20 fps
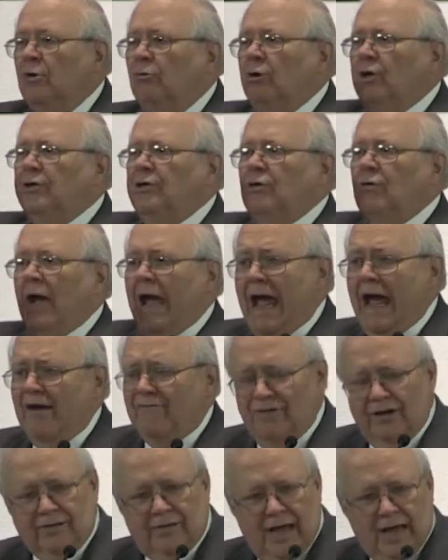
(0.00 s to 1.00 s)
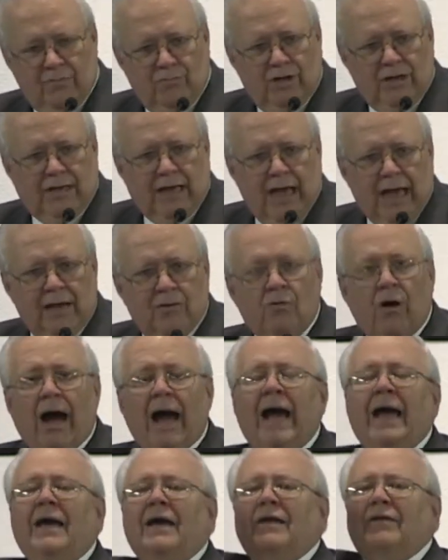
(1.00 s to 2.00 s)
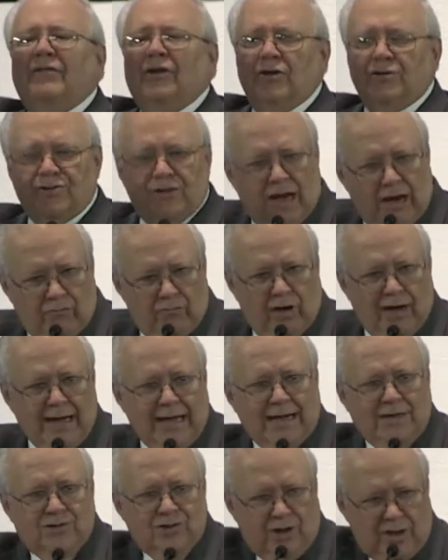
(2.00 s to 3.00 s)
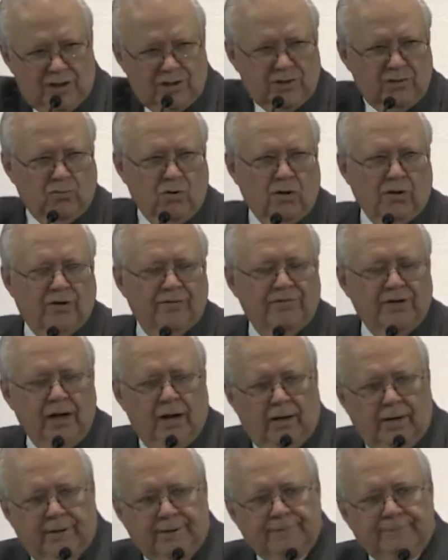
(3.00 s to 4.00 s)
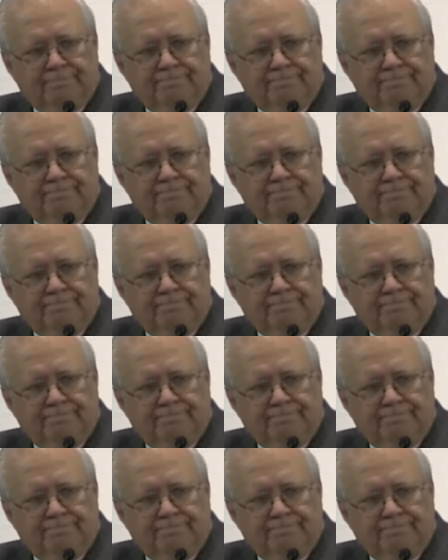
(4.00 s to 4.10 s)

We'll do everything we can. Why? There's that rage against the work of God.